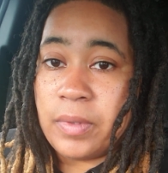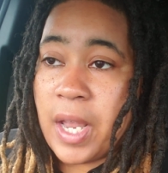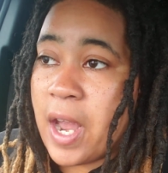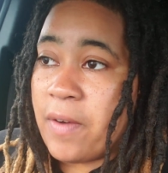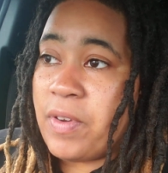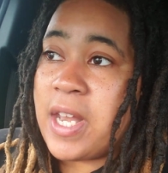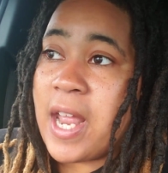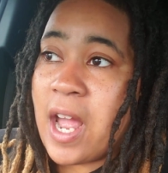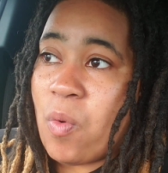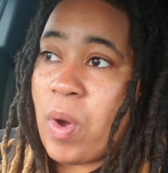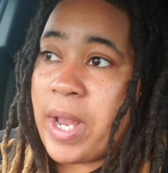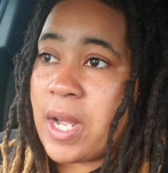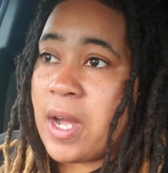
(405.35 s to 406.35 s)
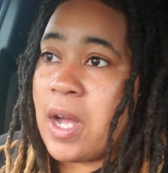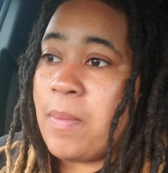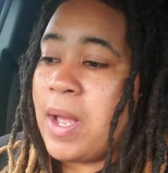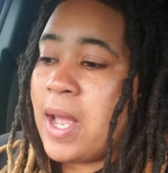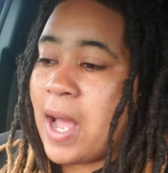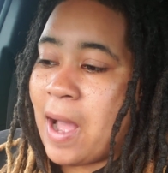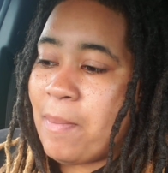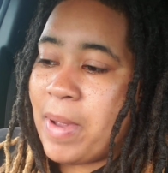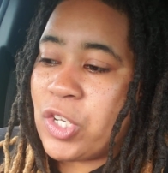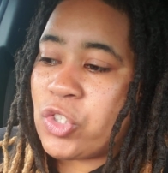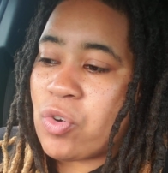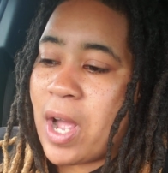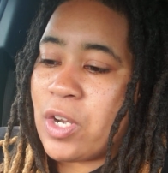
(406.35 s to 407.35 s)
Every day I wake up, I
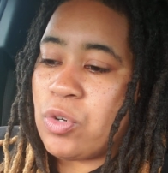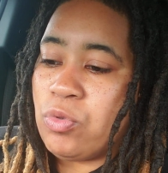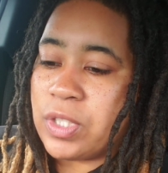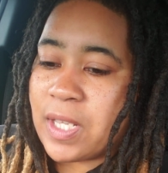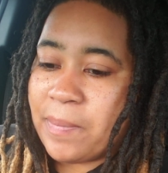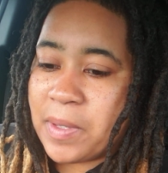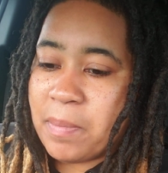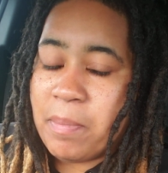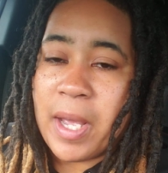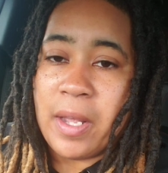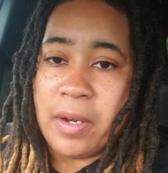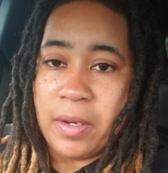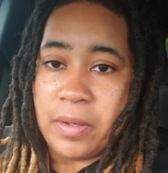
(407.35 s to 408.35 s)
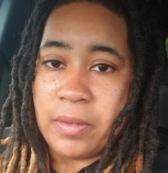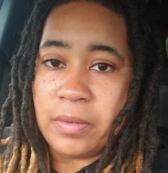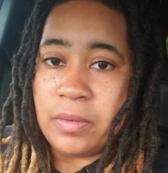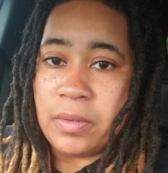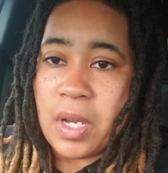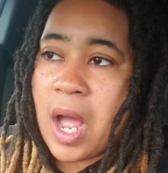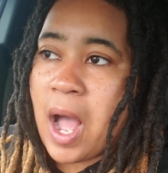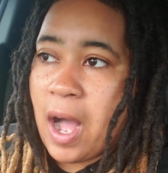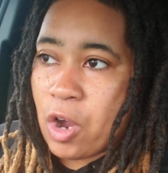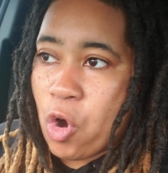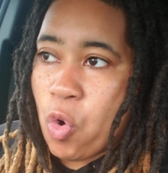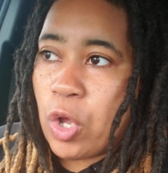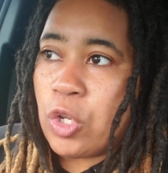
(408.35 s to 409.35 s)
make sure I do something better. I
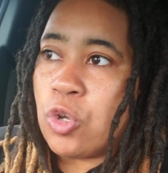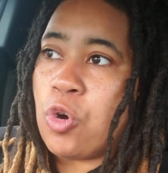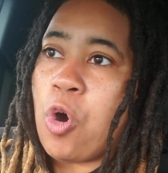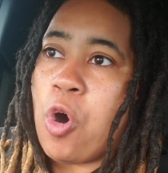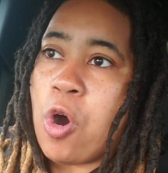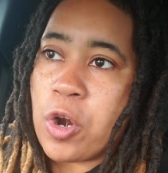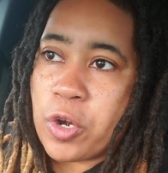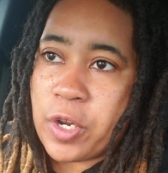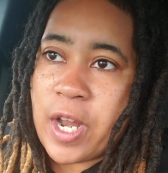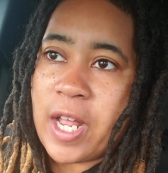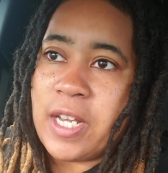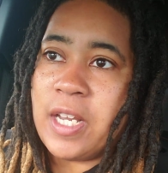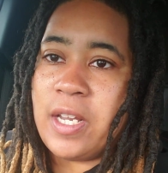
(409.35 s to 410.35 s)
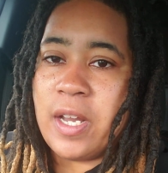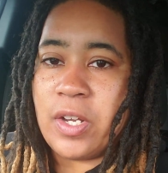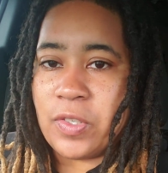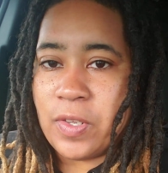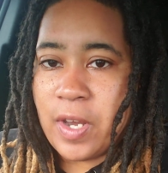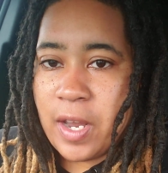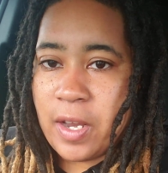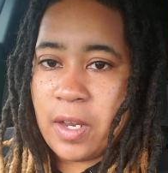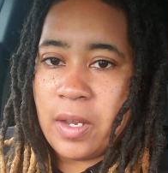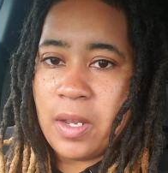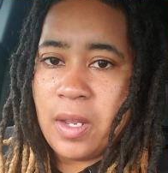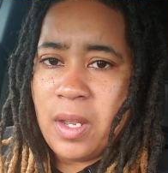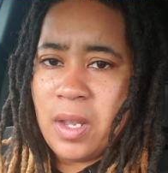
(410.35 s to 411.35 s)
go a little harder than I did yesterday.
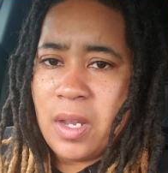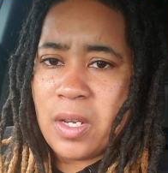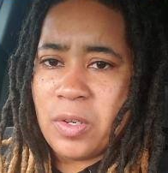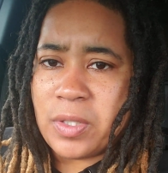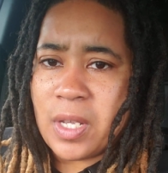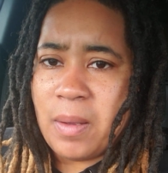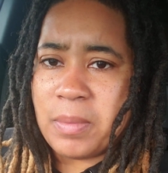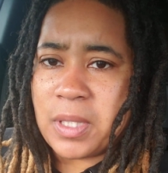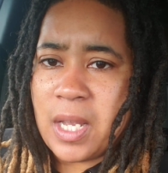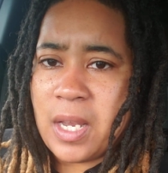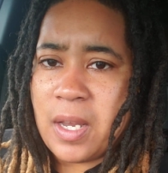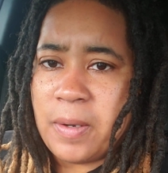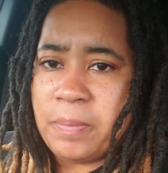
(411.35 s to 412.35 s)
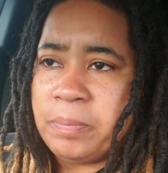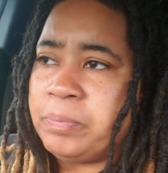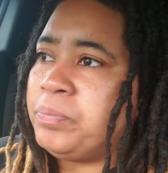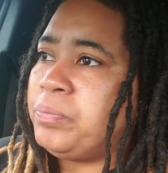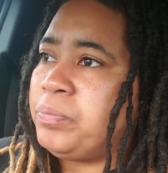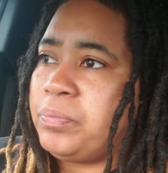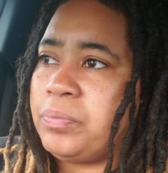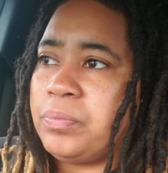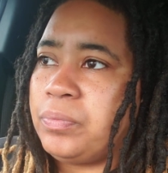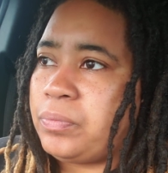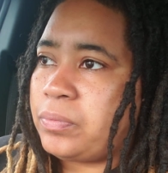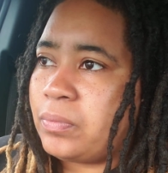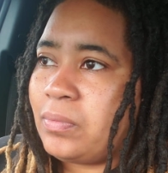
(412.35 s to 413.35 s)
You see what I'm saying?
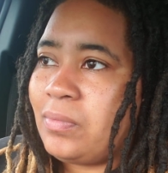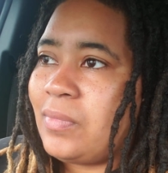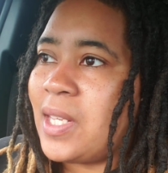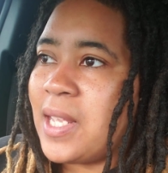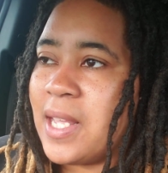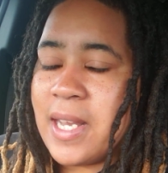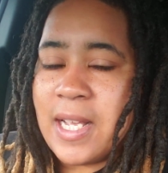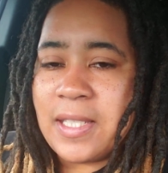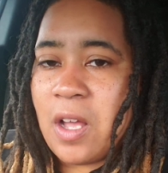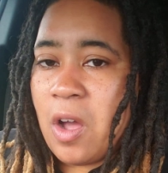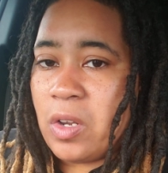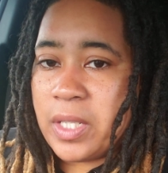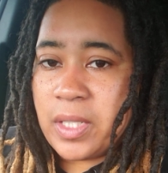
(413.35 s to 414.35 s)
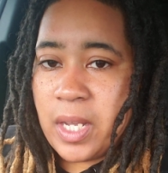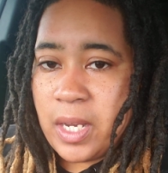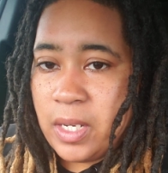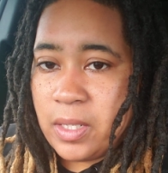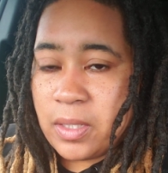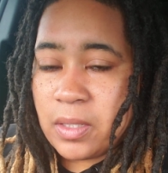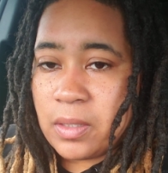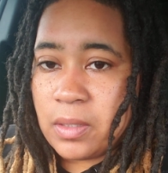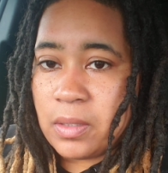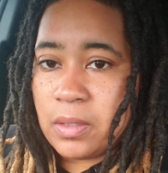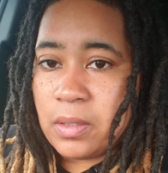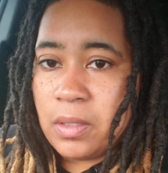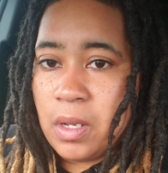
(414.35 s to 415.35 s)
And that's all it takes.
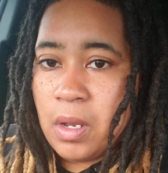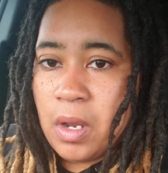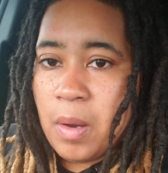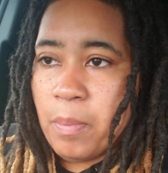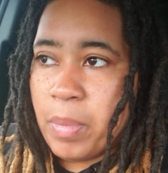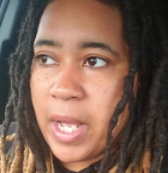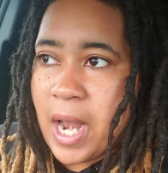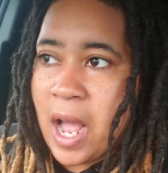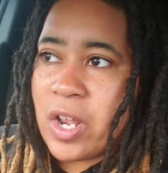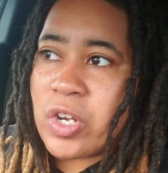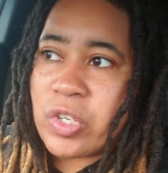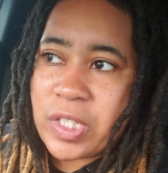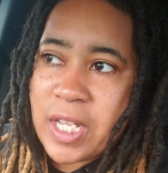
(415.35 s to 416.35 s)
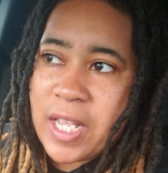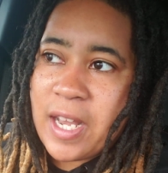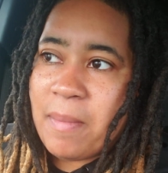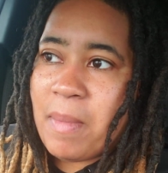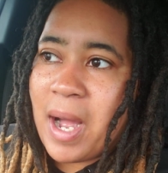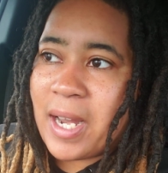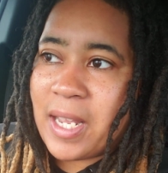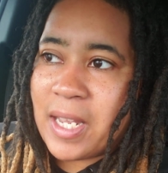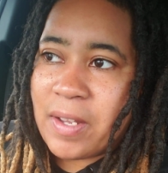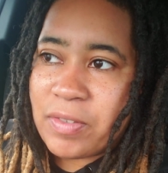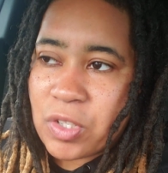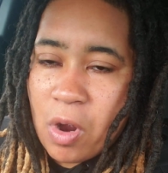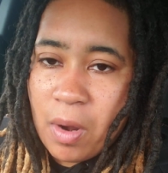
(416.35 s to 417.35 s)
But I understand that my
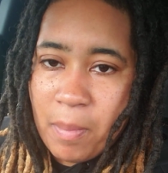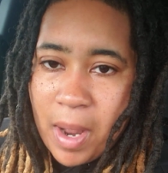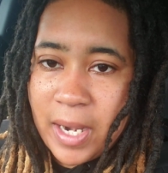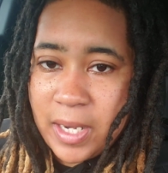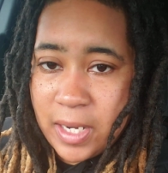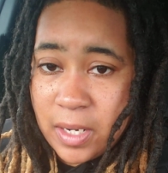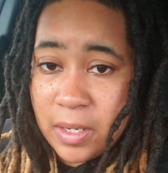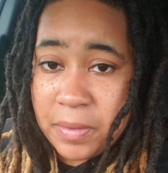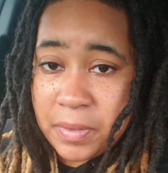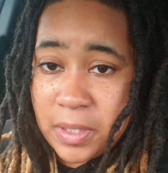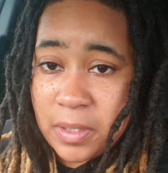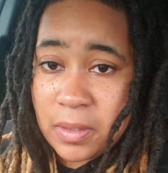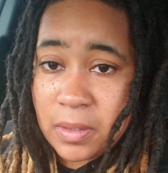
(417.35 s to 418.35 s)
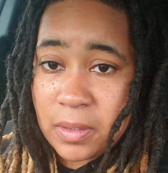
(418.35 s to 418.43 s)
gifts are my gifts.